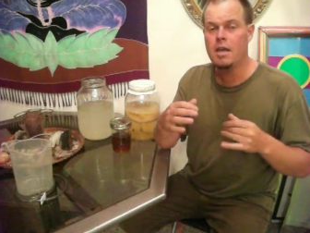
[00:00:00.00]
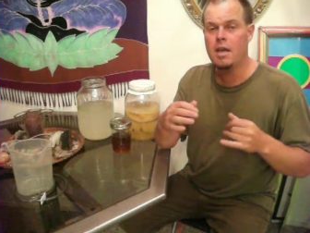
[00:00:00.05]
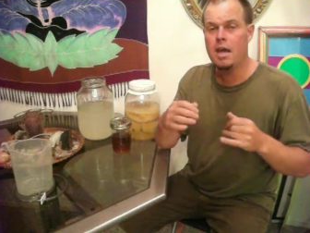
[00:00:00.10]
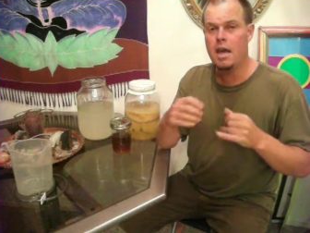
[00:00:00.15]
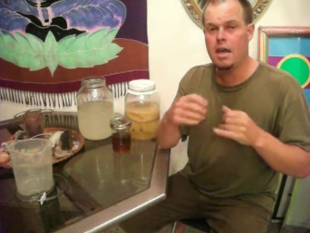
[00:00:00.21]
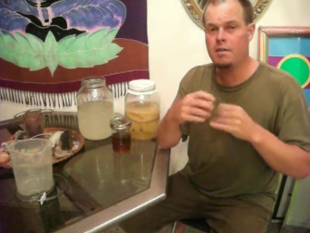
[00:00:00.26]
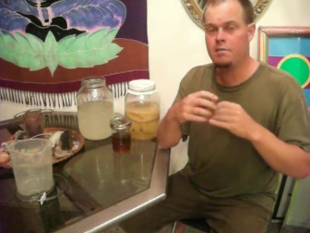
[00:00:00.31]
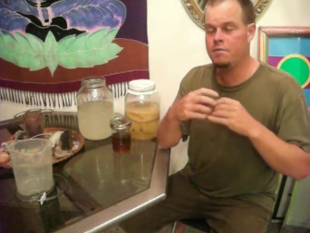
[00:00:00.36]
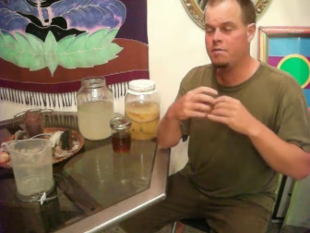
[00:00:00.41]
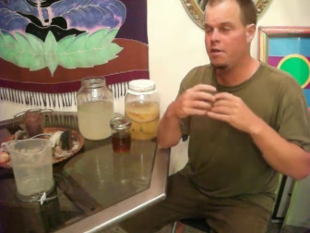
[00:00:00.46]

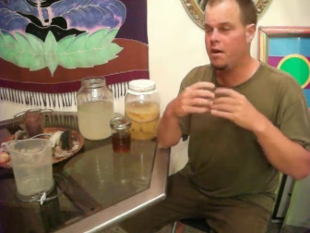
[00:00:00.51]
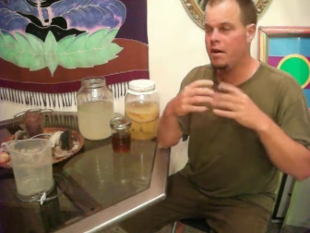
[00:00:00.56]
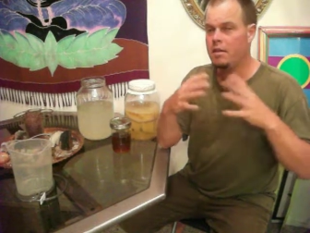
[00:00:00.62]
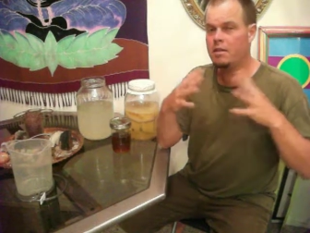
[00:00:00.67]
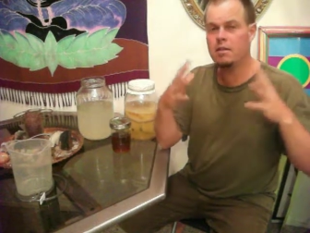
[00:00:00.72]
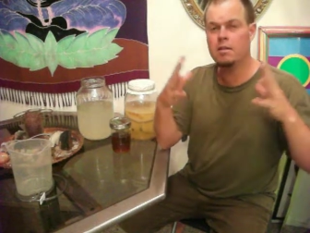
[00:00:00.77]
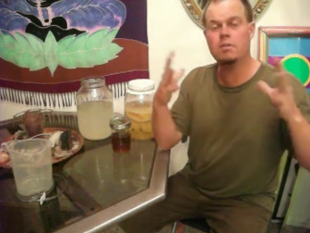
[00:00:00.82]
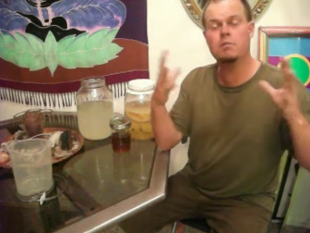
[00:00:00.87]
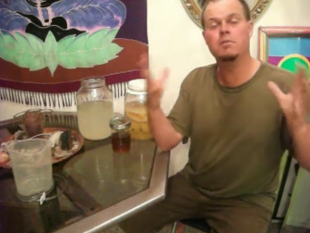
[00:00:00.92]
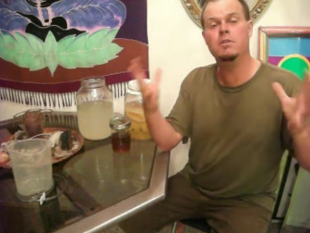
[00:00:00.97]
and
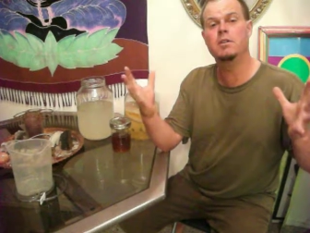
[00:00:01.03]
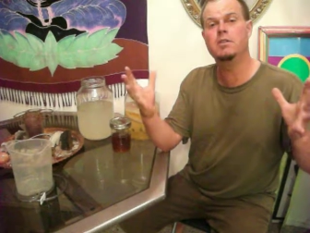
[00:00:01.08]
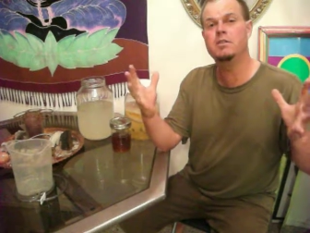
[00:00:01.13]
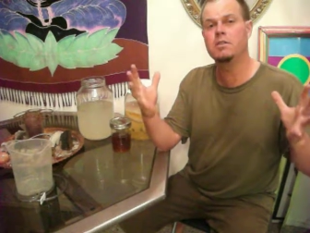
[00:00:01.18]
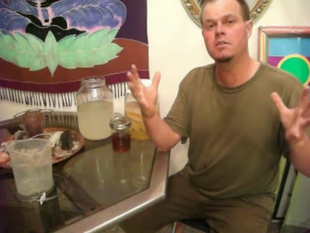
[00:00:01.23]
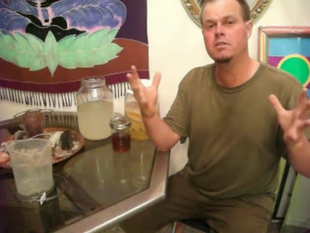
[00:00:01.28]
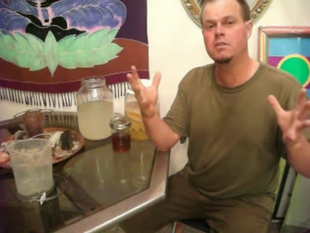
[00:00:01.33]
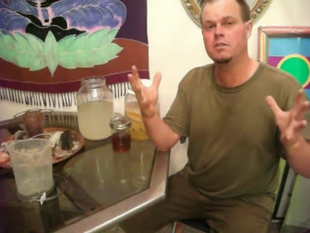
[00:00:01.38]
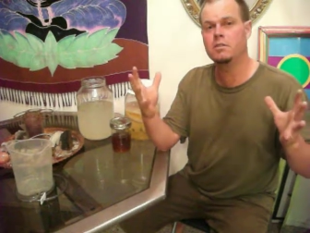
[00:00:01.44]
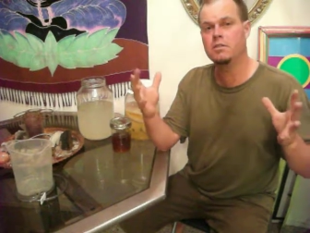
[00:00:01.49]
finally
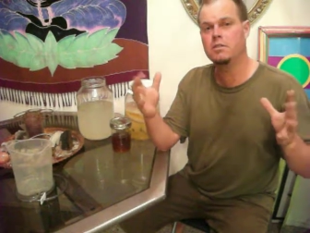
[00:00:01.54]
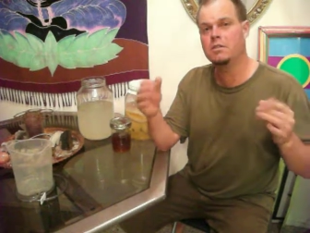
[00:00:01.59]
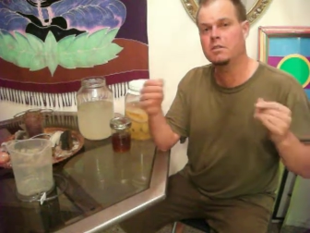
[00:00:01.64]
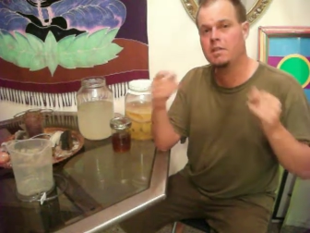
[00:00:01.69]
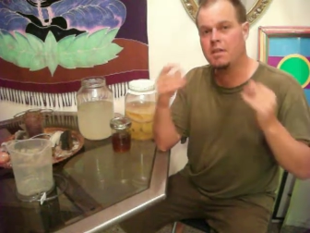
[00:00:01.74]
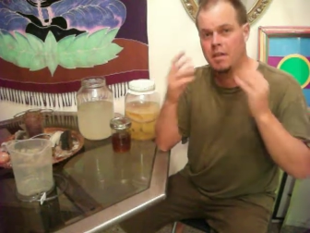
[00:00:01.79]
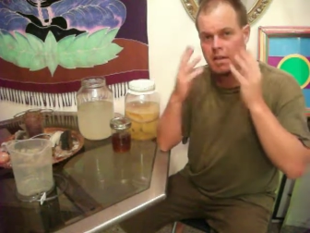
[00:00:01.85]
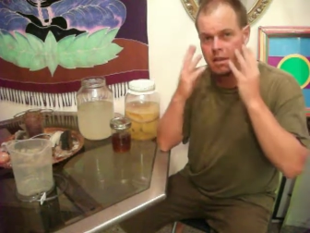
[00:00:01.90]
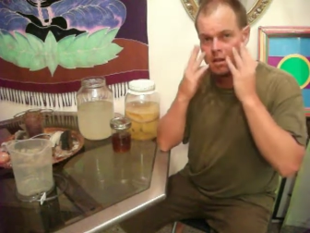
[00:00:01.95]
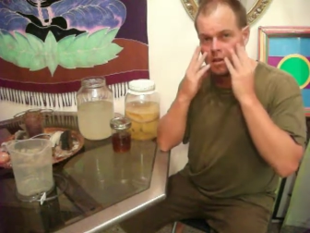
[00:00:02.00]
reaches your
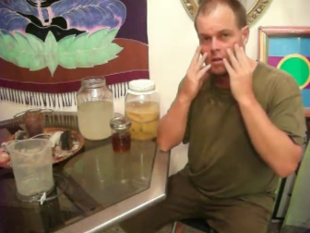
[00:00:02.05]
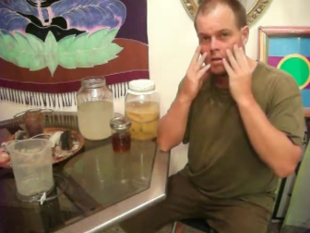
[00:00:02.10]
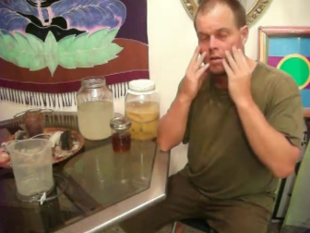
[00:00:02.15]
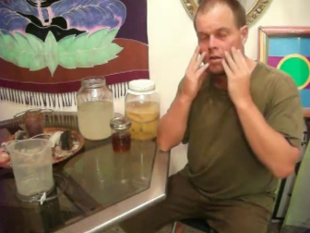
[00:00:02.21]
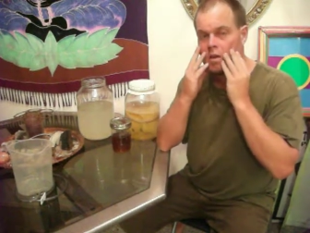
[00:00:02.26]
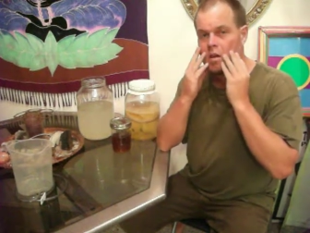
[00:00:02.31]
skin.